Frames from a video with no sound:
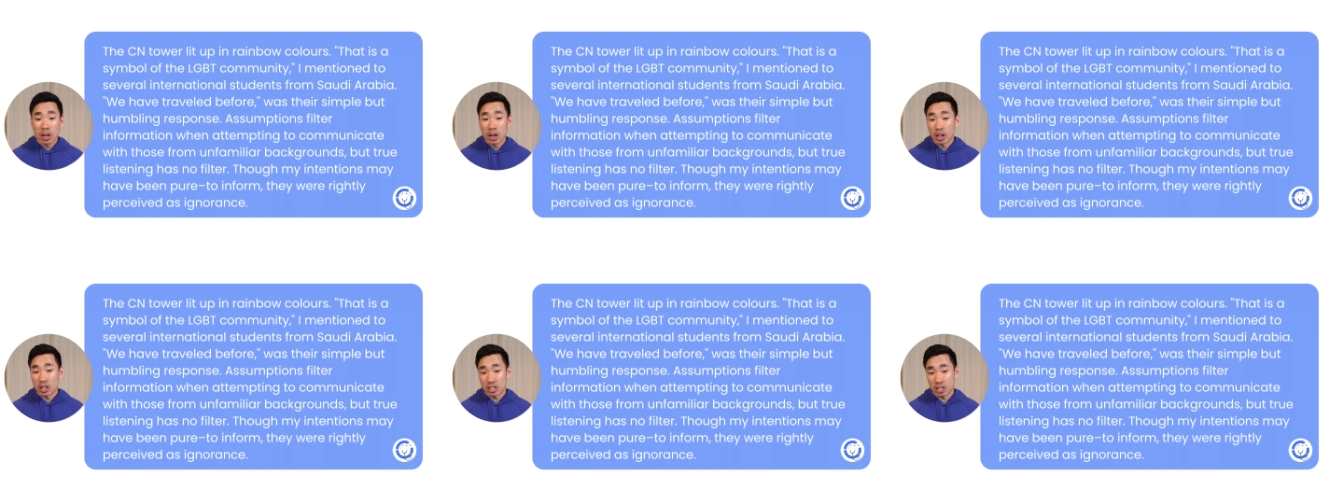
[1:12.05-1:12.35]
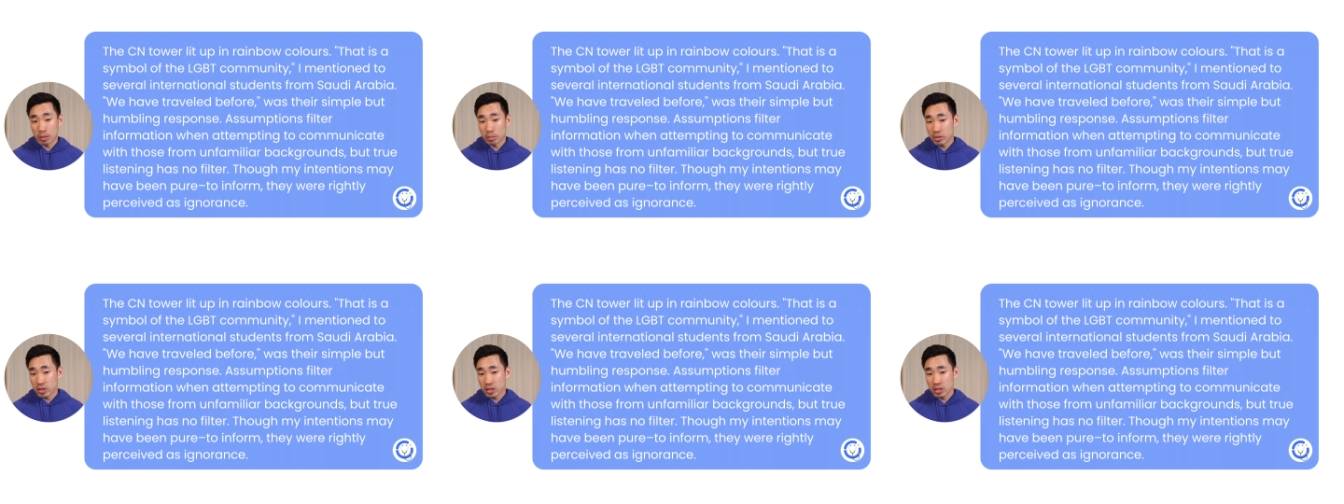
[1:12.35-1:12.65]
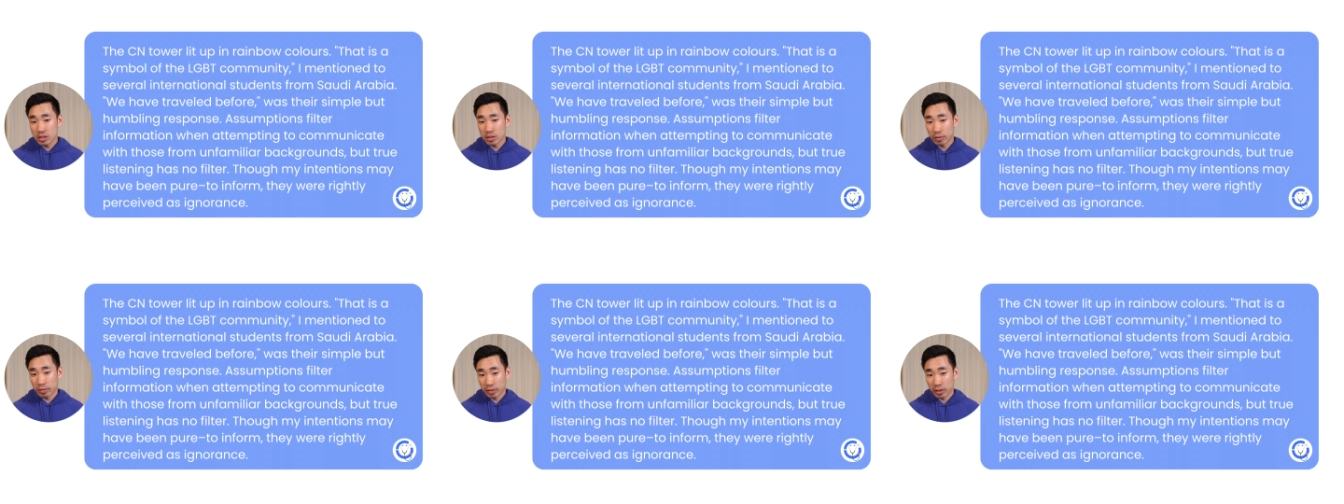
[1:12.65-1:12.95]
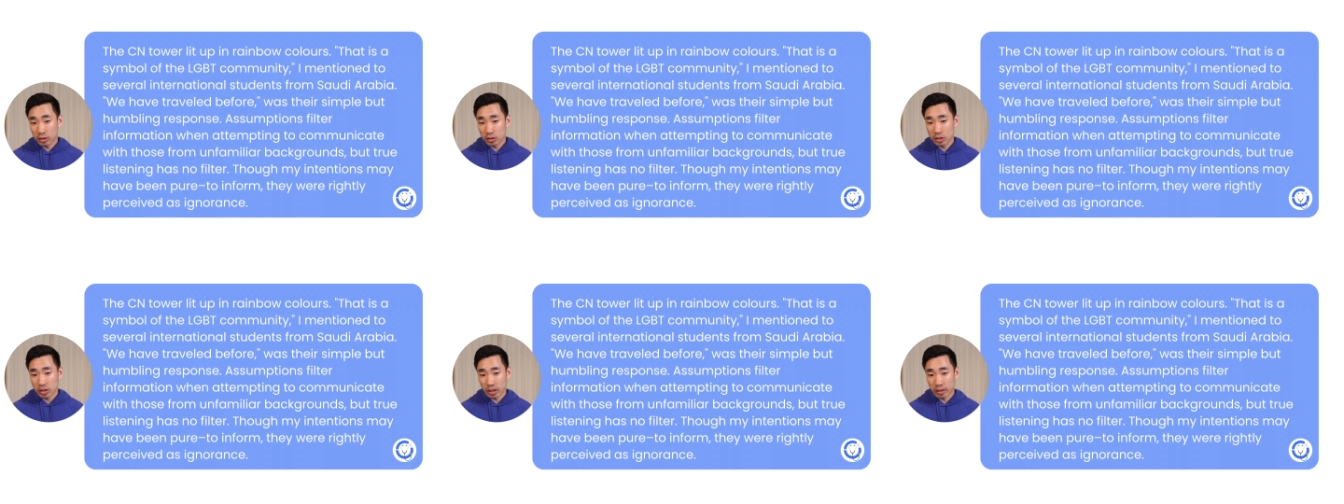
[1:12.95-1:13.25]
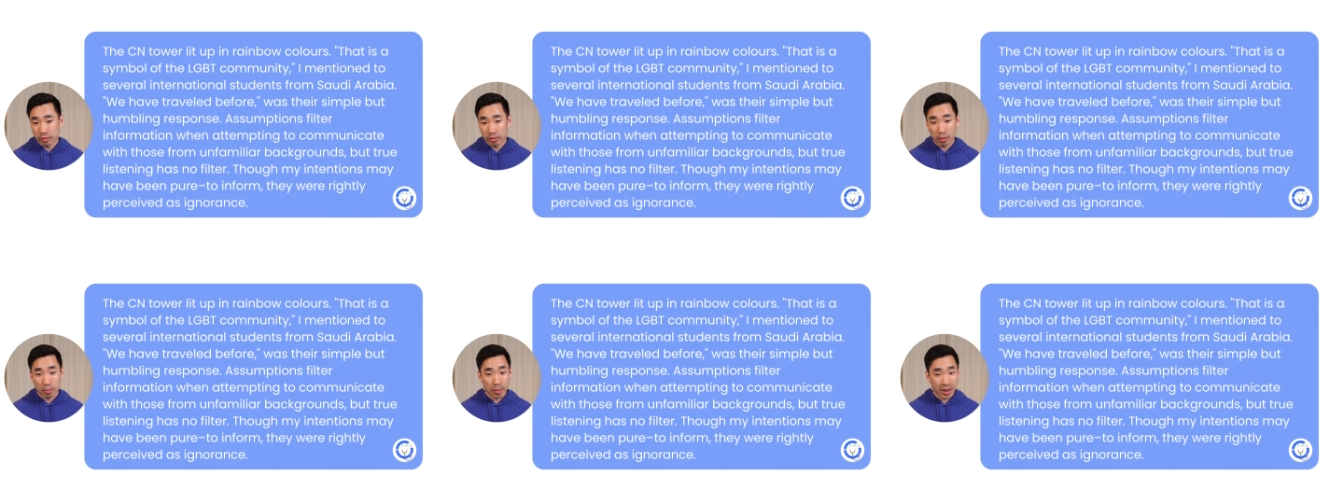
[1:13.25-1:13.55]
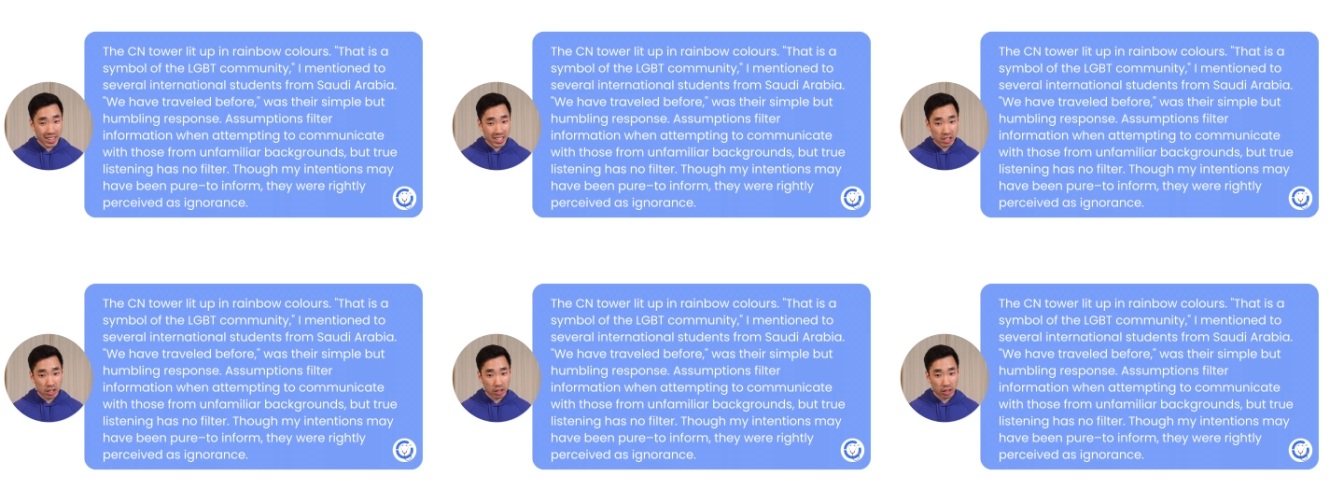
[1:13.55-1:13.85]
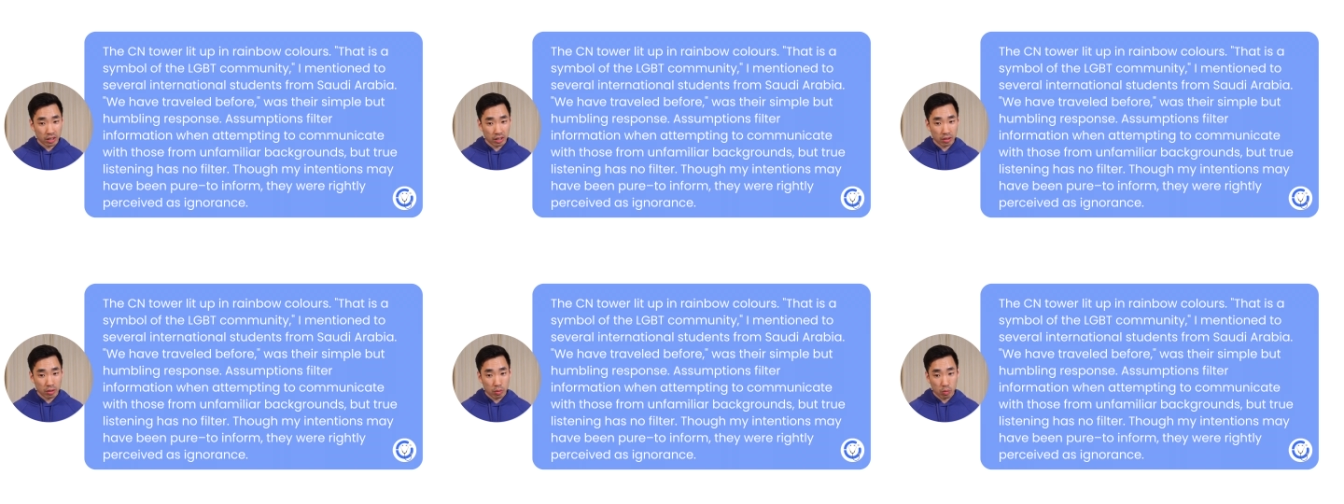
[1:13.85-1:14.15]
Assumptions filter information